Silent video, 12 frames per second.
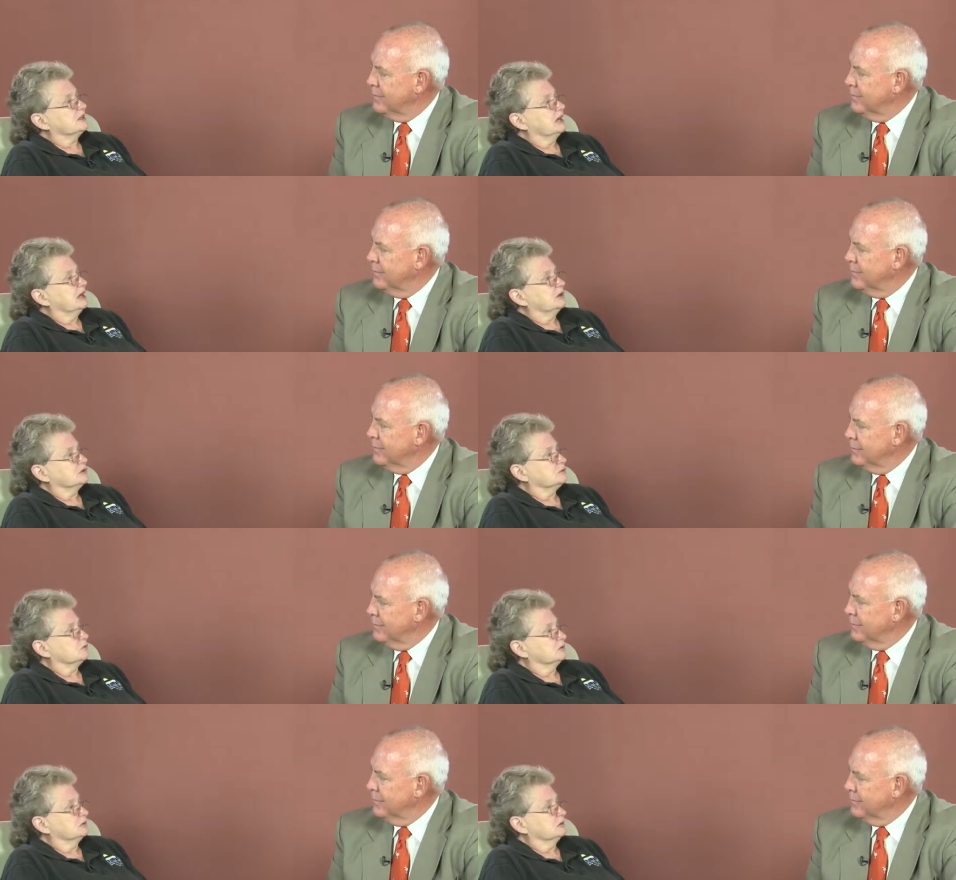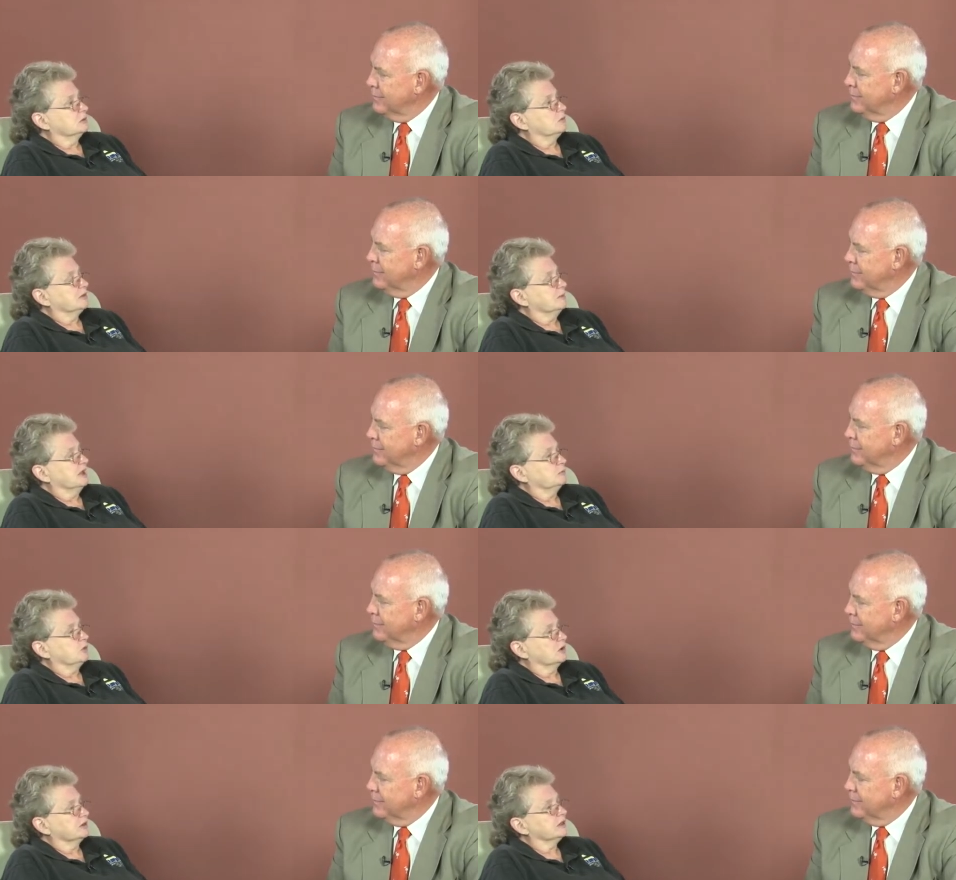Speaker 1: of the house were and where the main
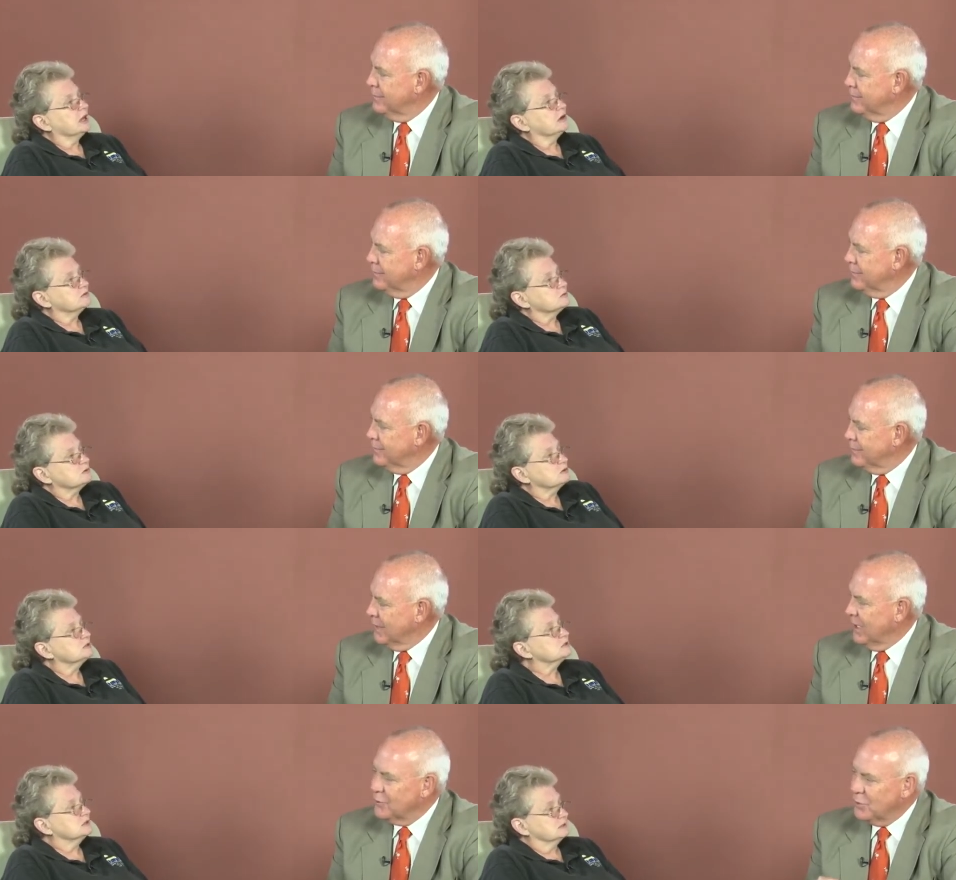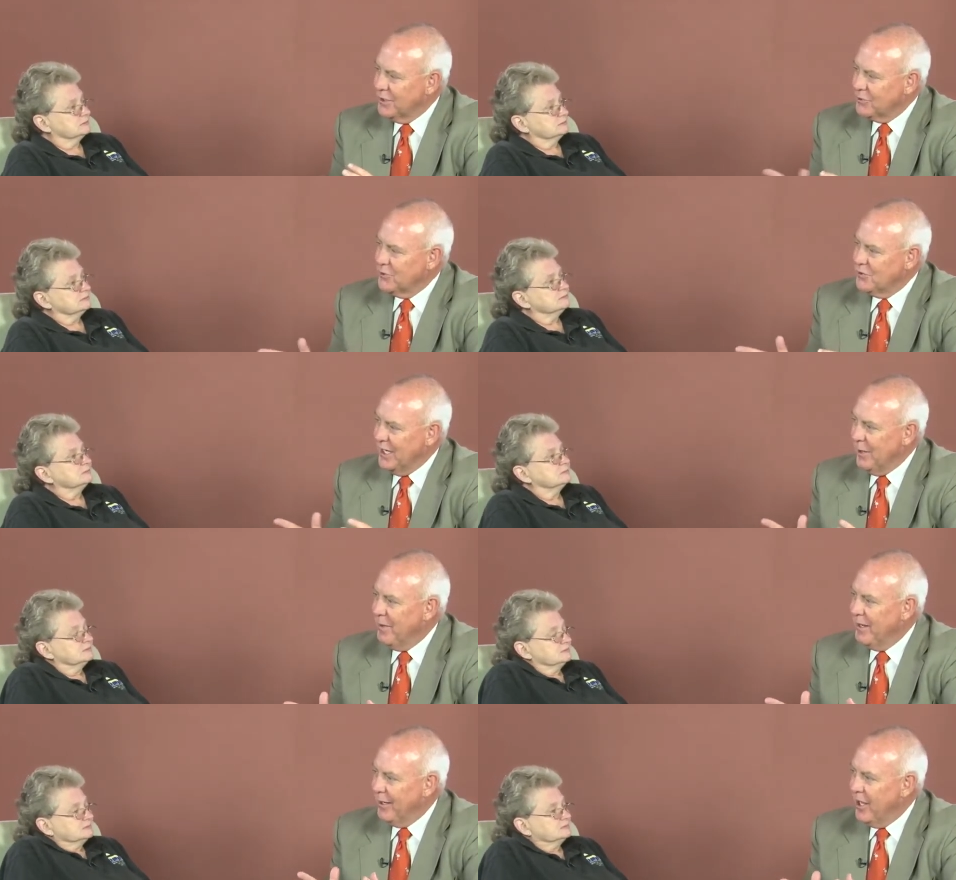part of the house was.
Speaker 2: Yeah, that's what I was going to say. I
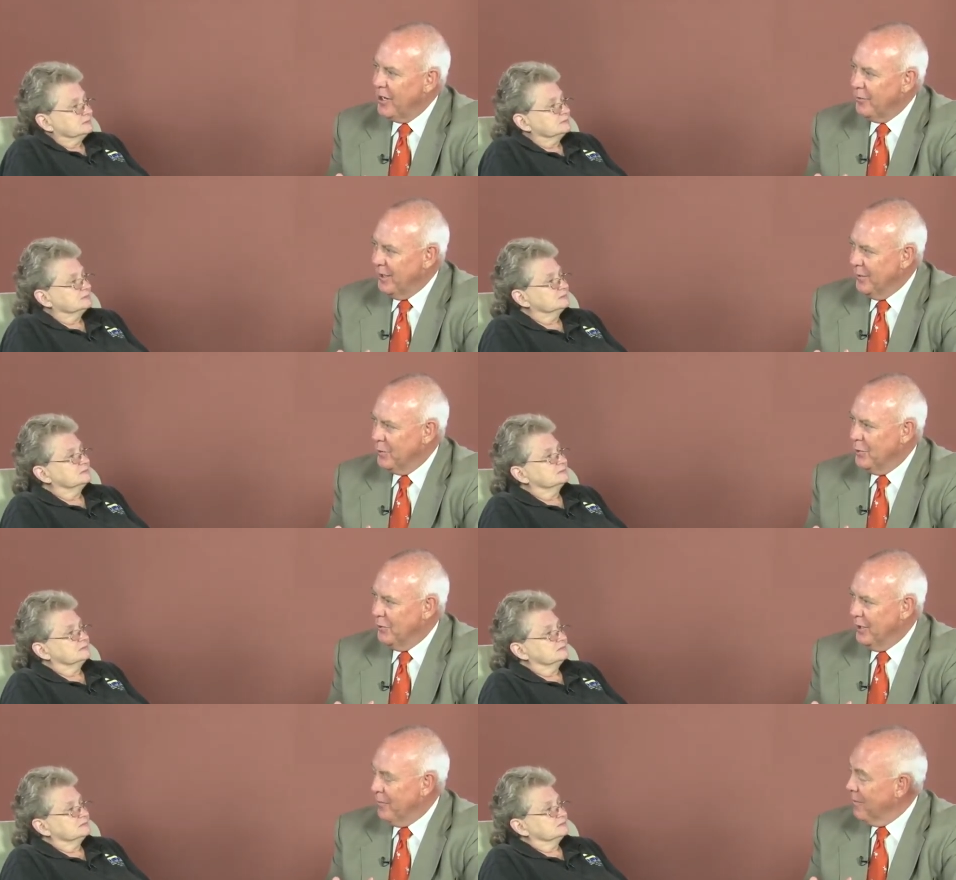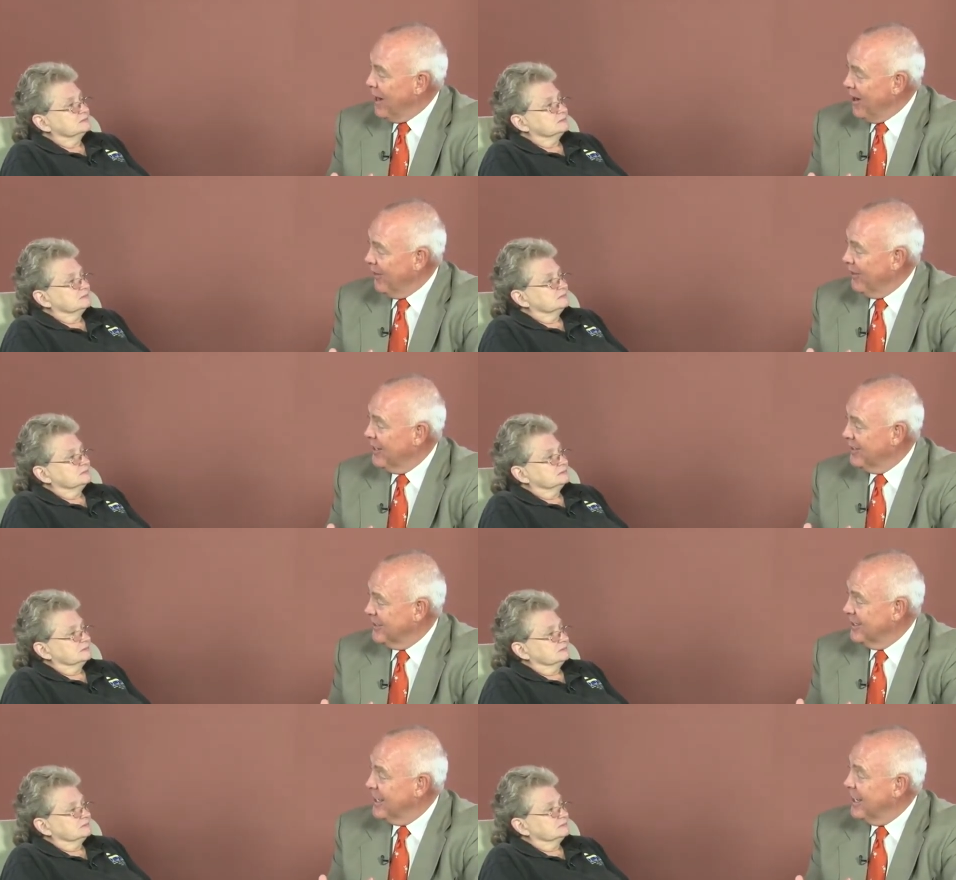bet a lot of people who get married there
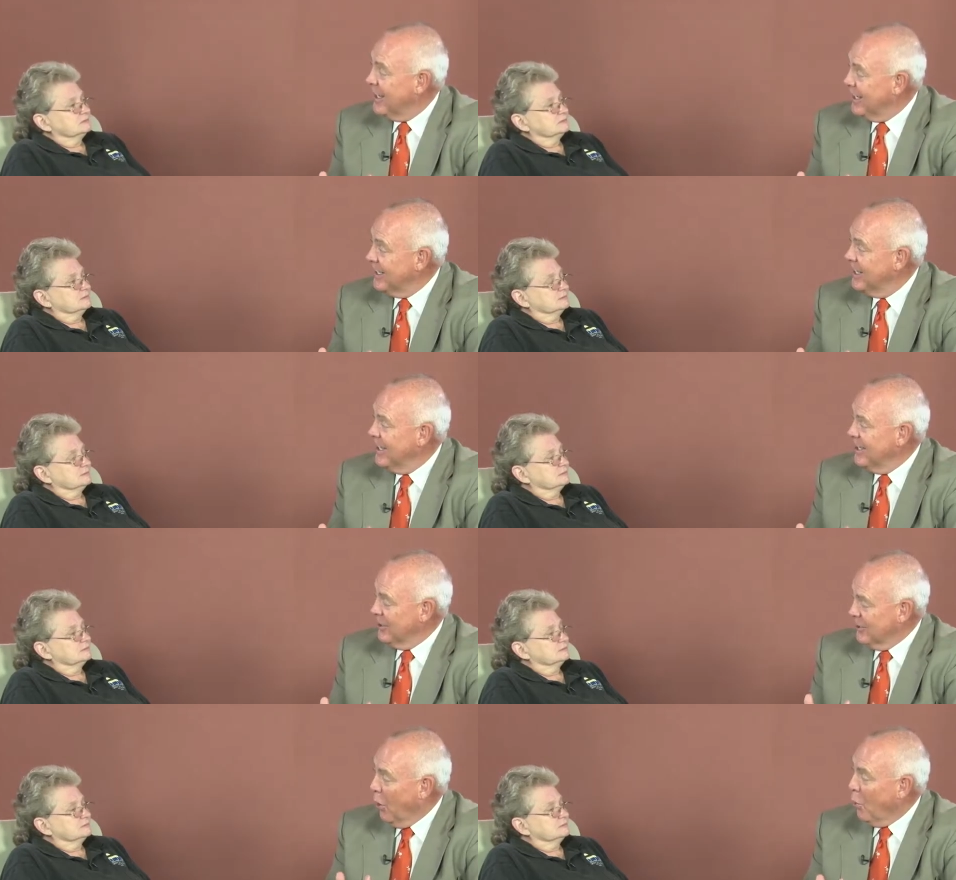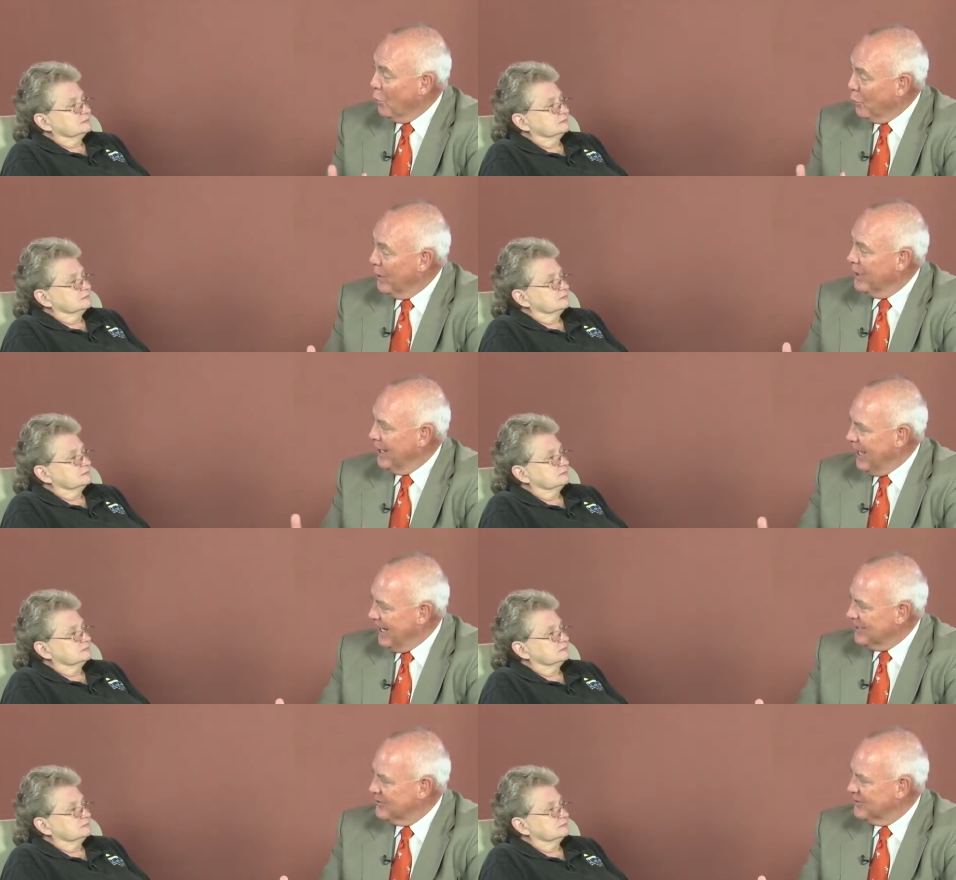today don't
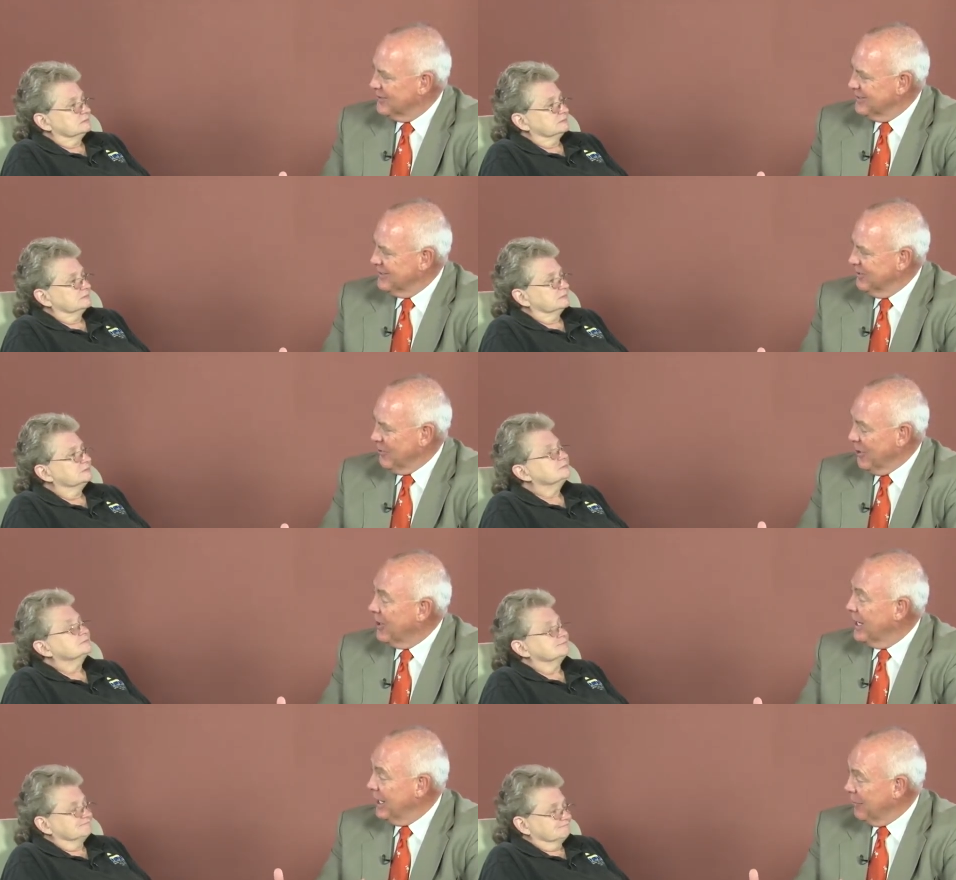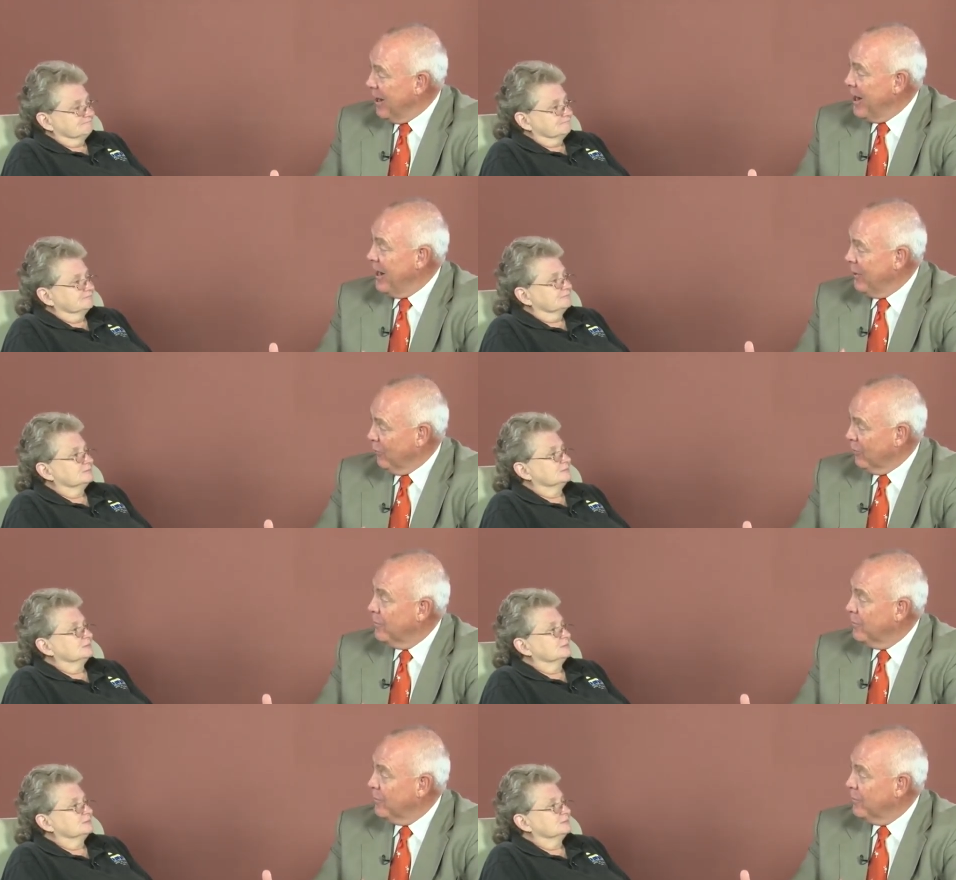realize they're getting married on the